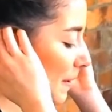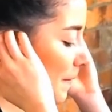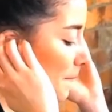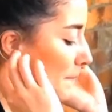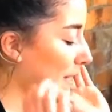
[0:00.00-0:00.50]

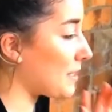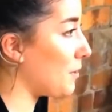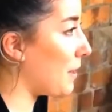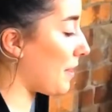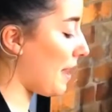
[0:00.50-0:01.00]
mix it
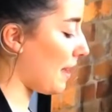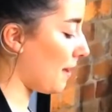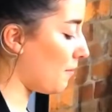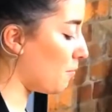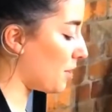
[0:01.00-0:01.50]
with
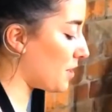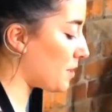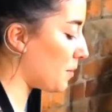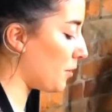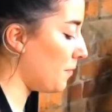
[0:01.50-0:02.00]
a wooden
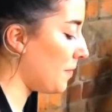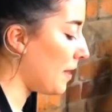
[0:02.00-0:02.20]
spoon.